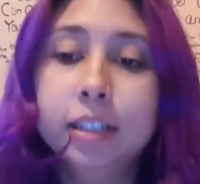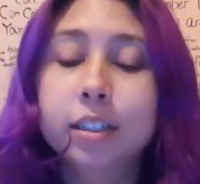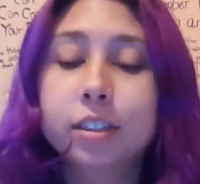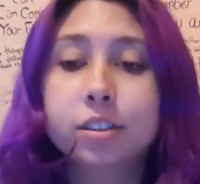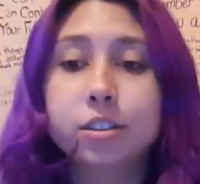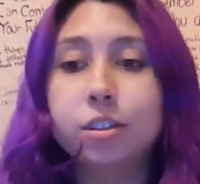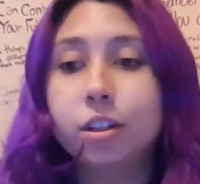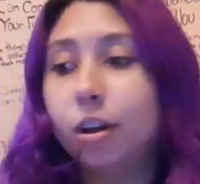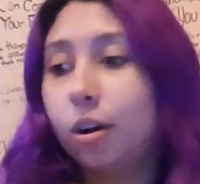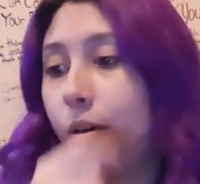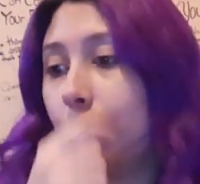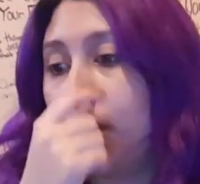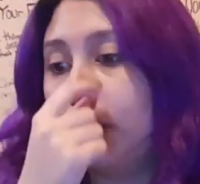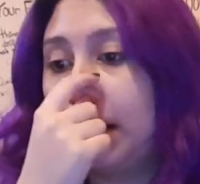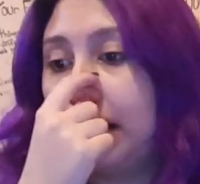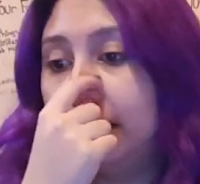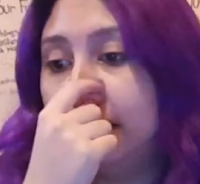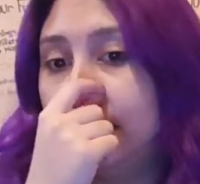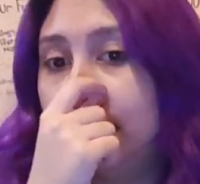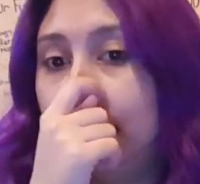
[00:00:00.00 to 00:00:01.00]
So
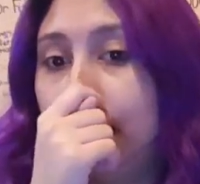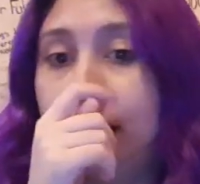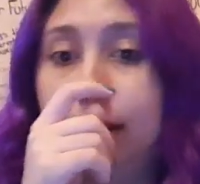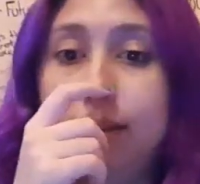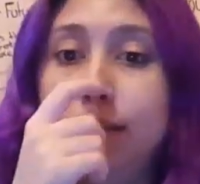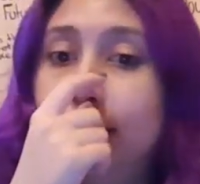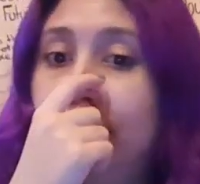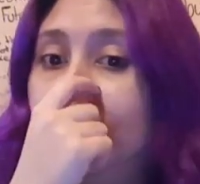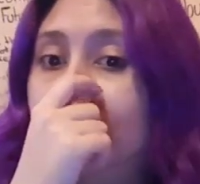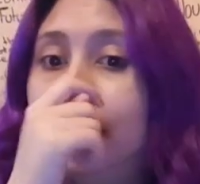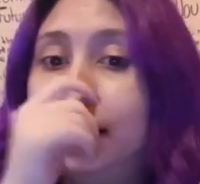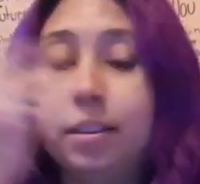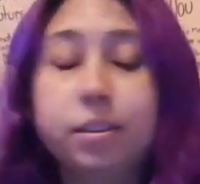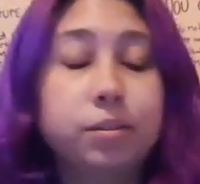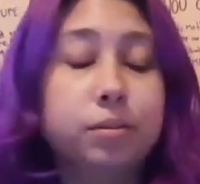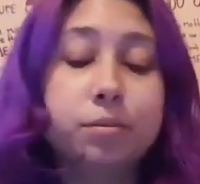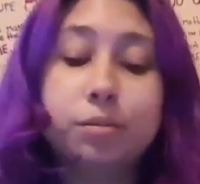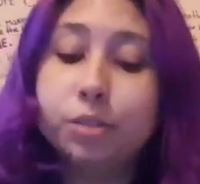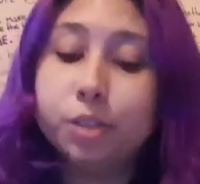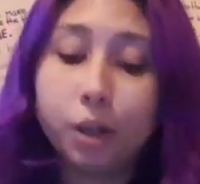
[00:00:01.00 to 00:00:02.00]
I
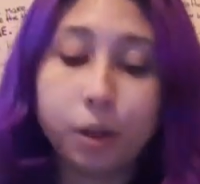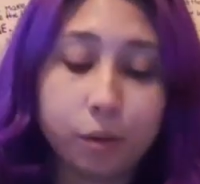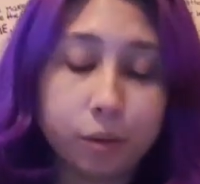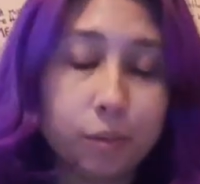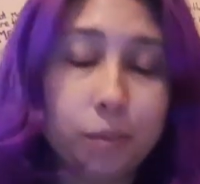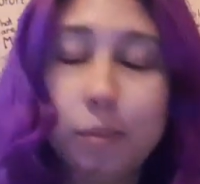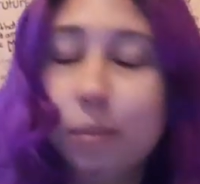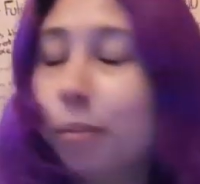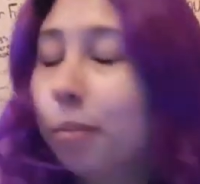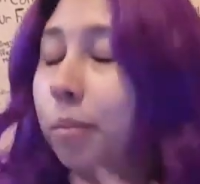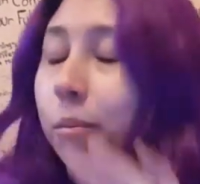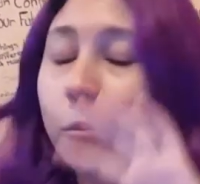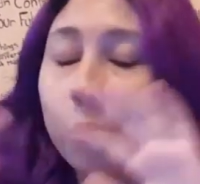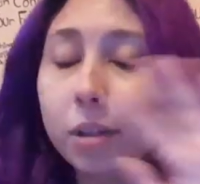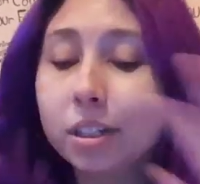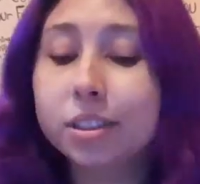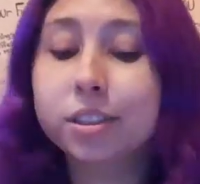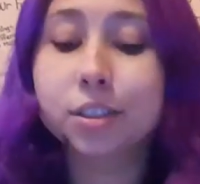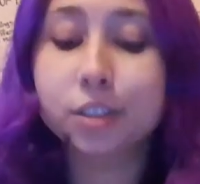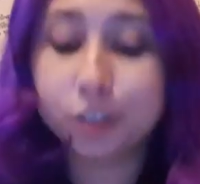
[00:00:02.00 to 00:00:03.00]
don't know
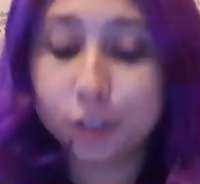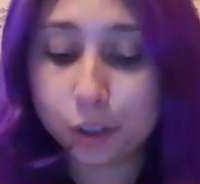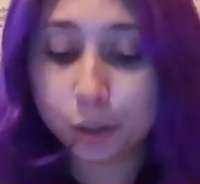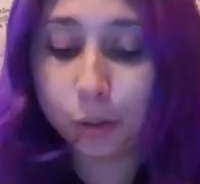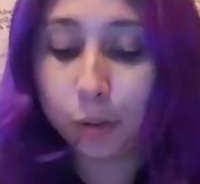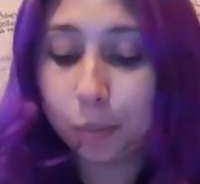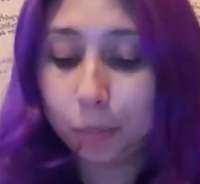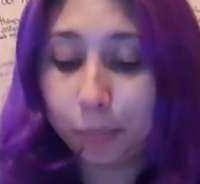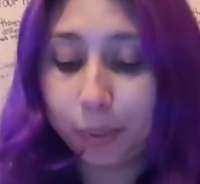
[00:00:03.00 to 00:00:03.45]
what to do,